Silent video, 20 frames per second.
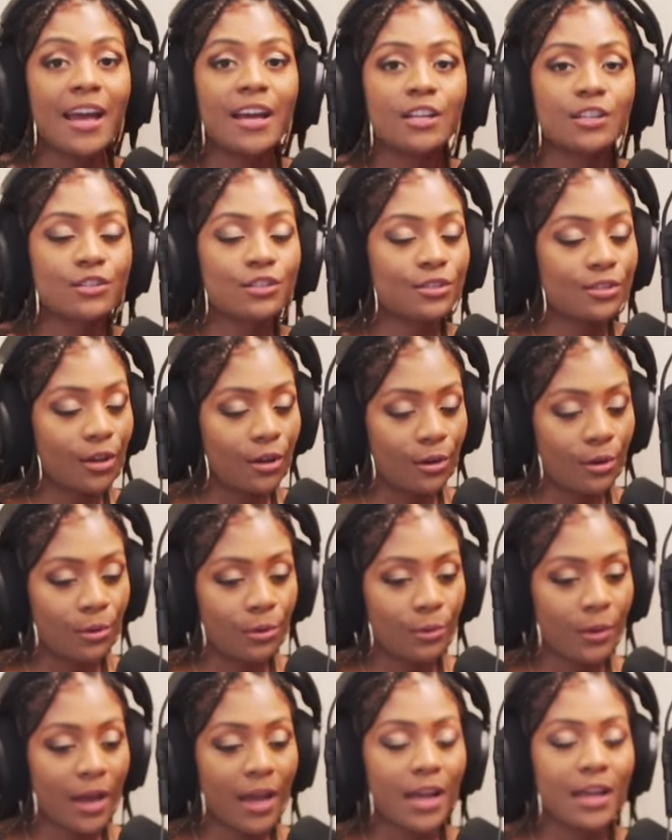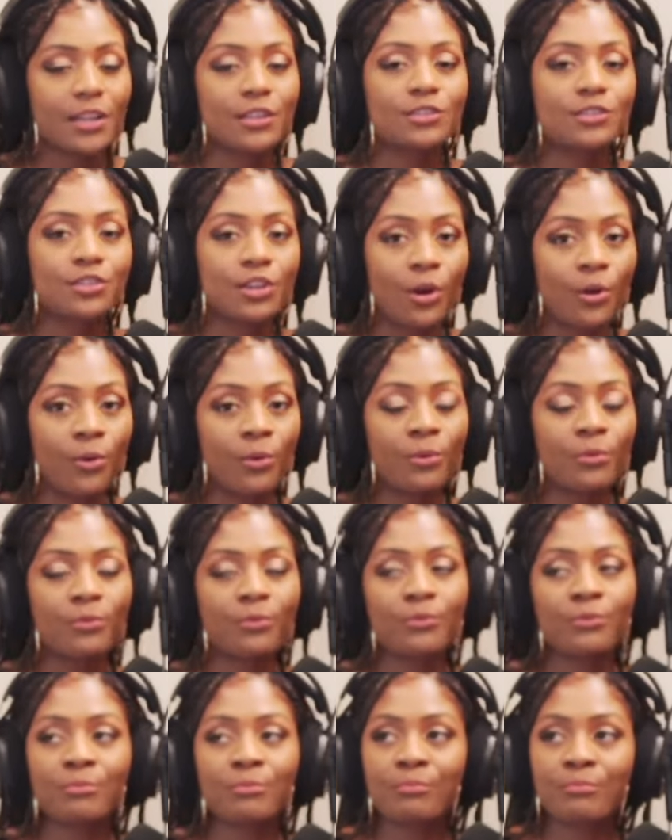So don't
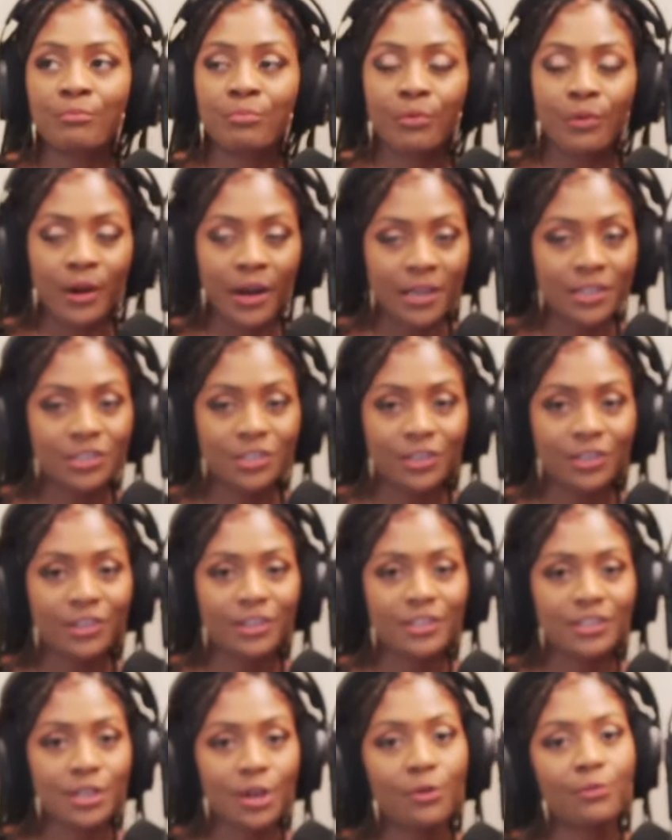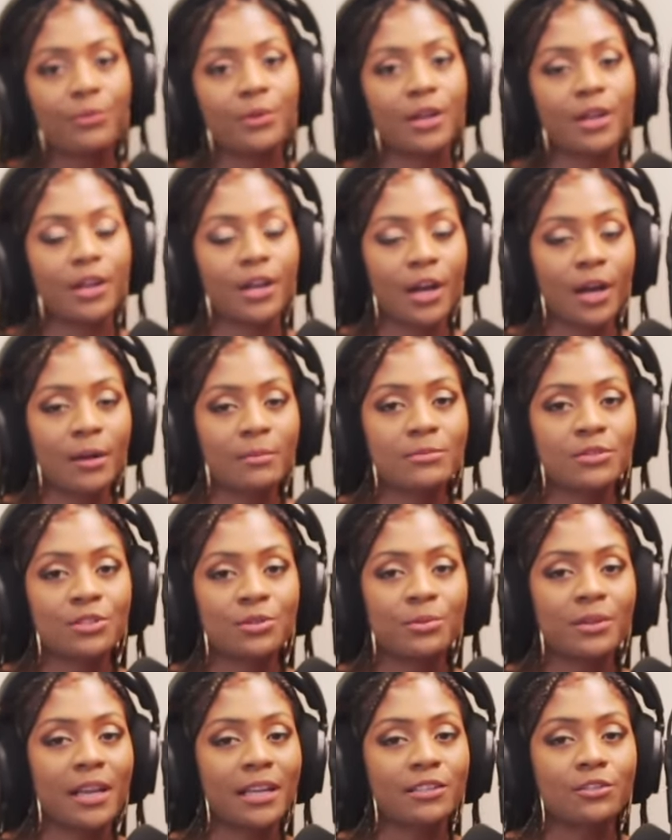pressure yourself when it comes
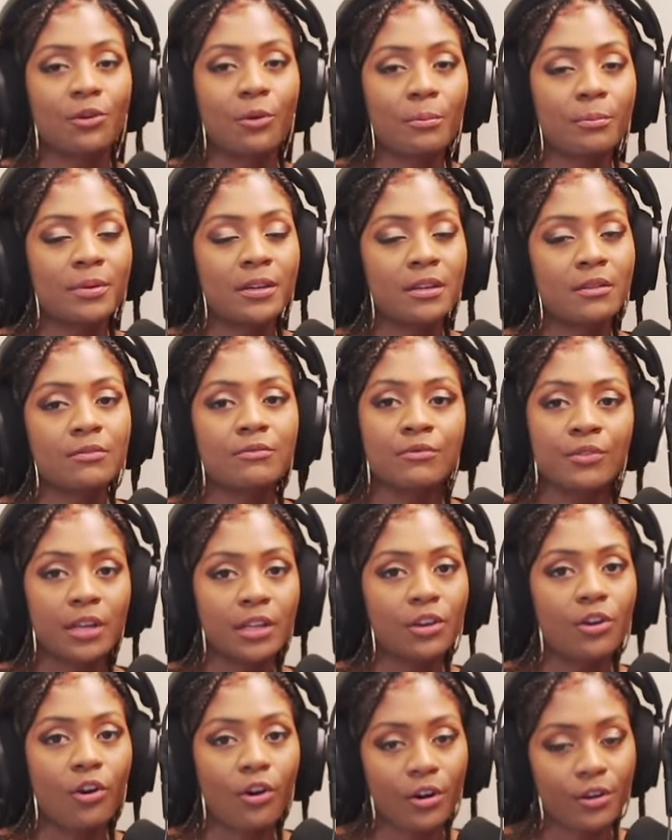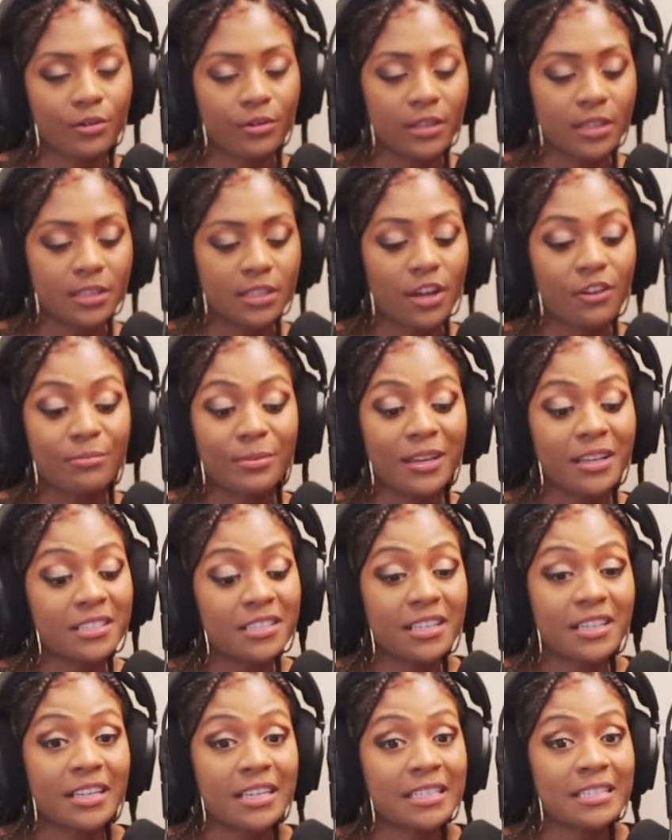to it. Like, don't be really hard on yourself because
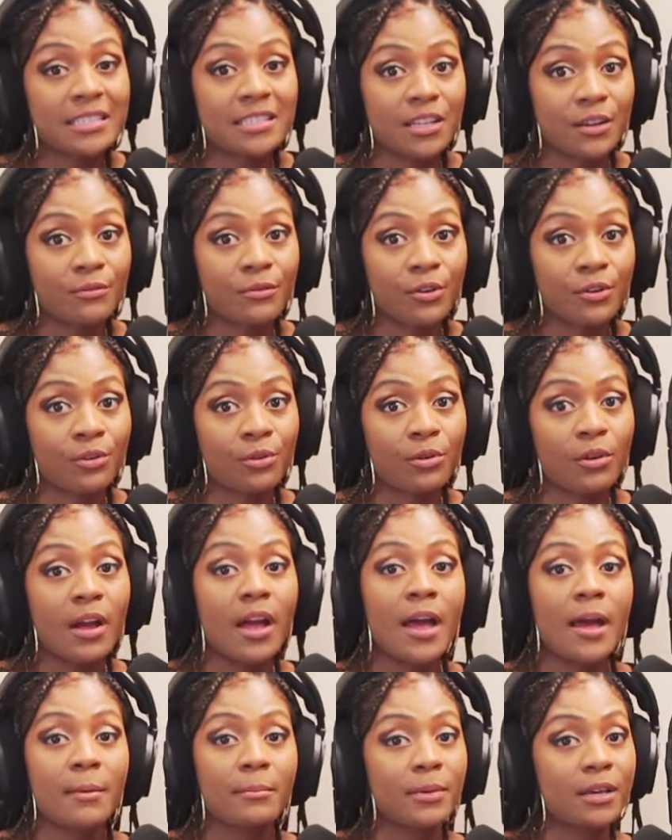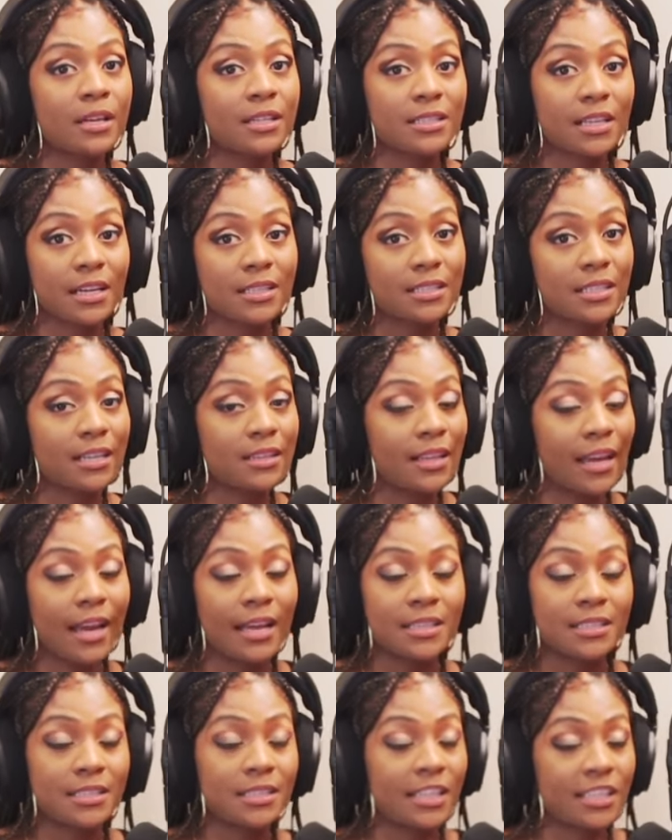it is difficult. Because, like I said, the
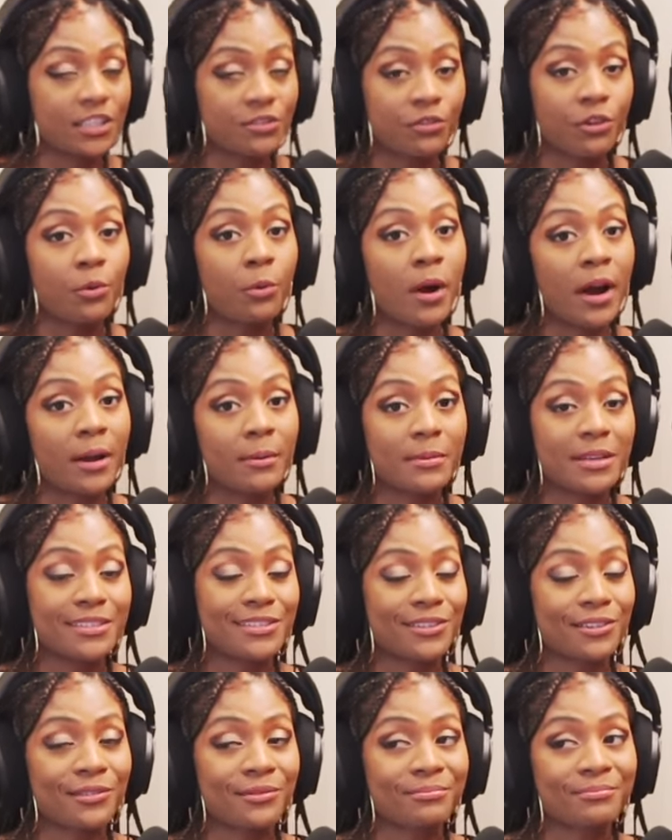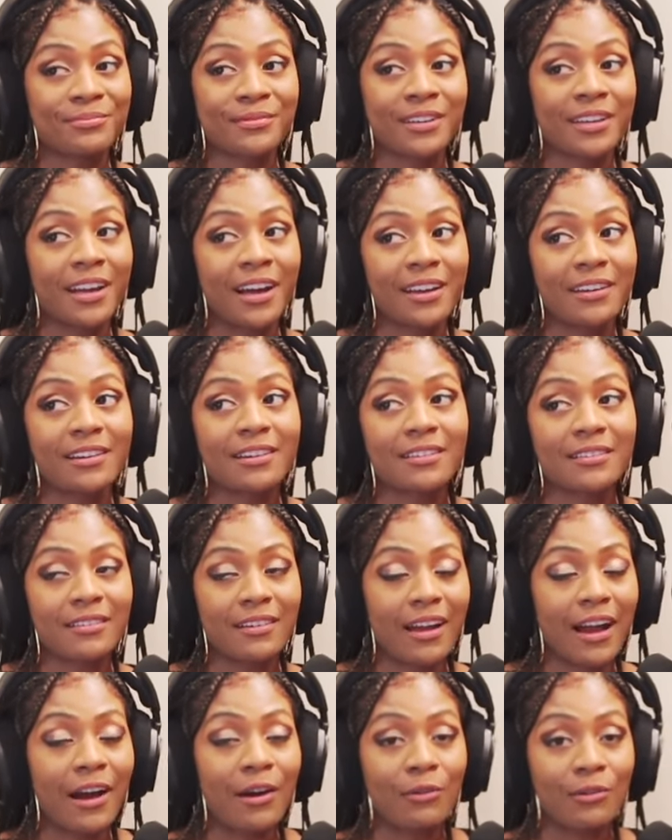ACX requirements are kind of
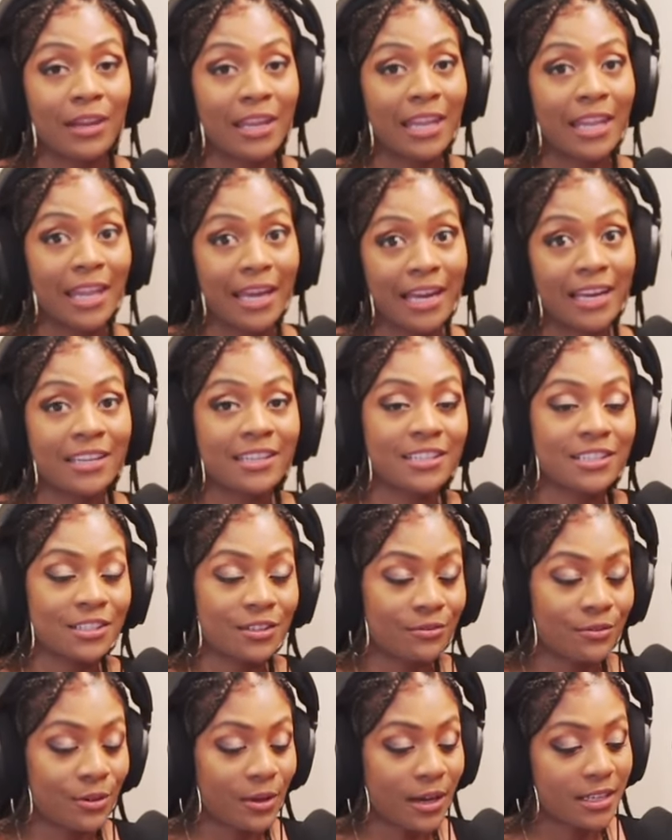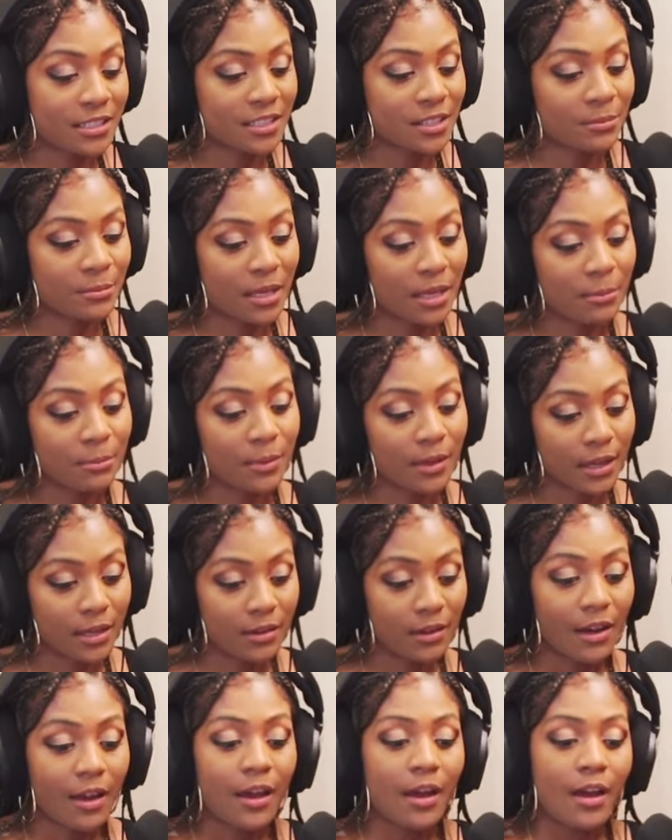outlandish, if you ask me. But,
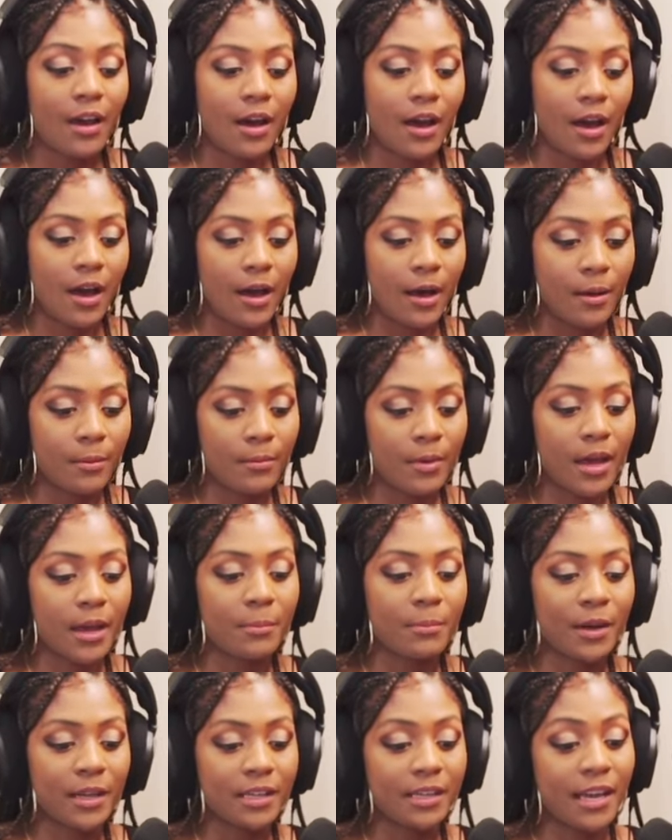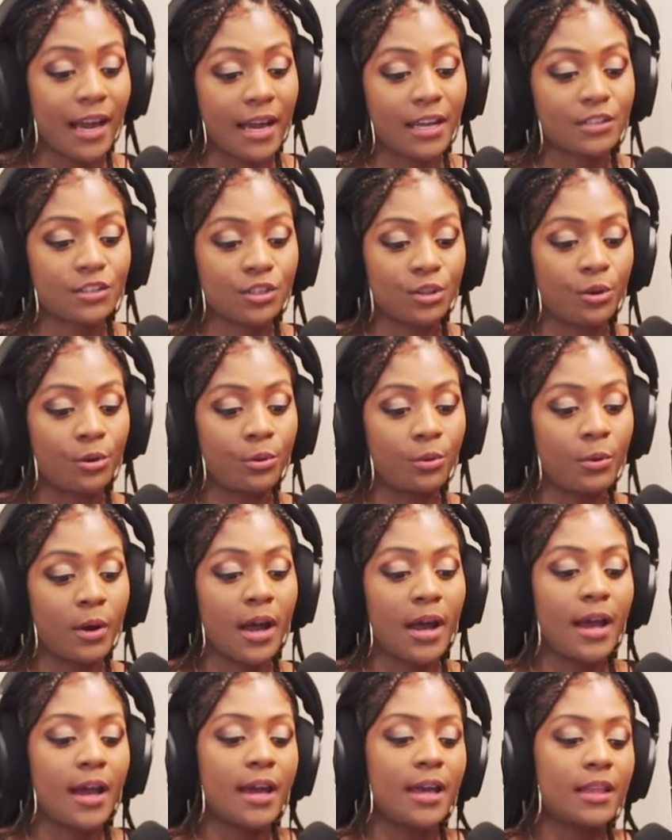um, but yeah. So,
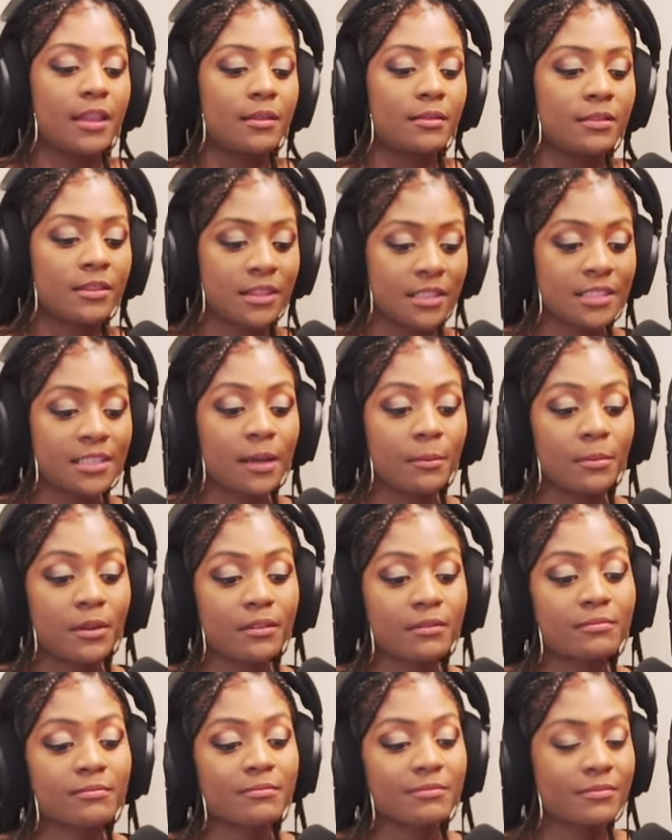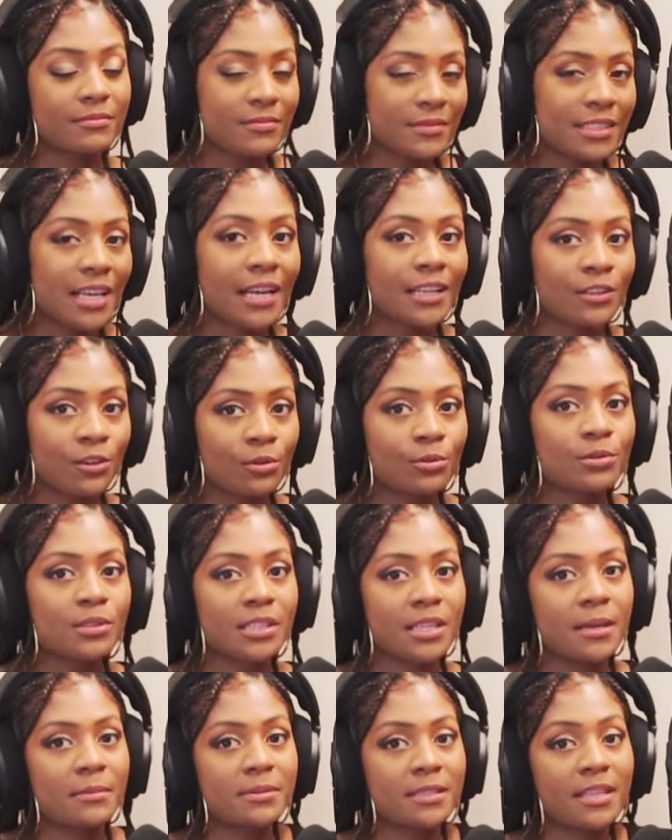some of technical
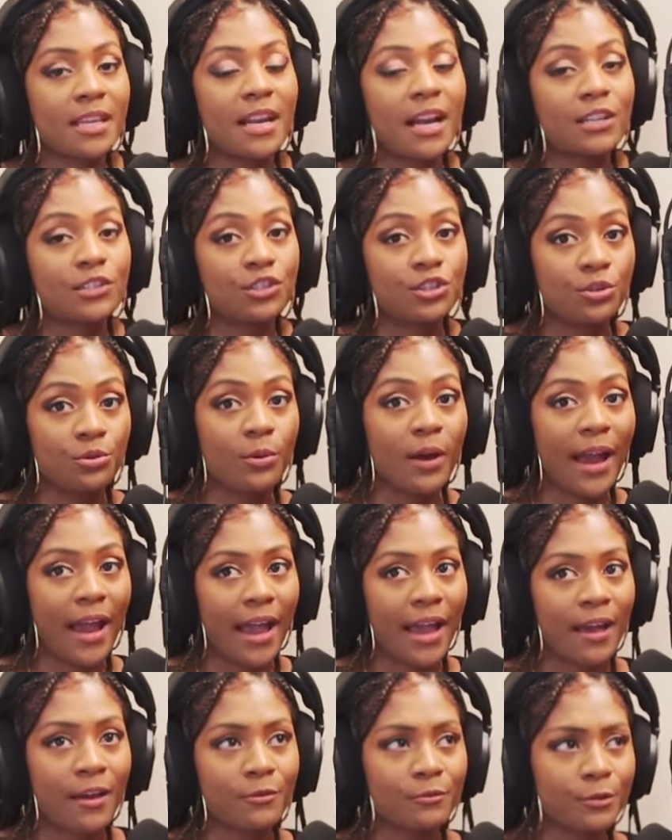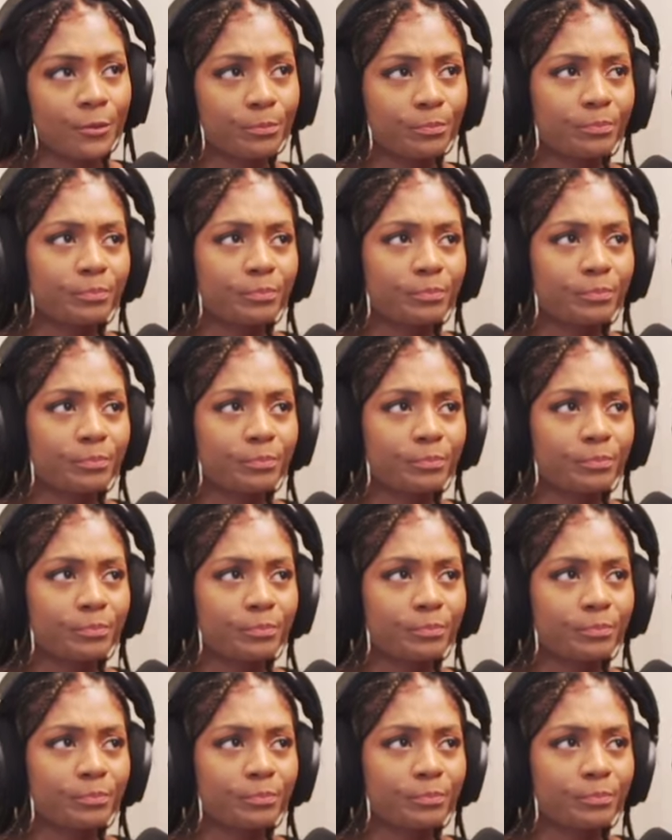tips that I do have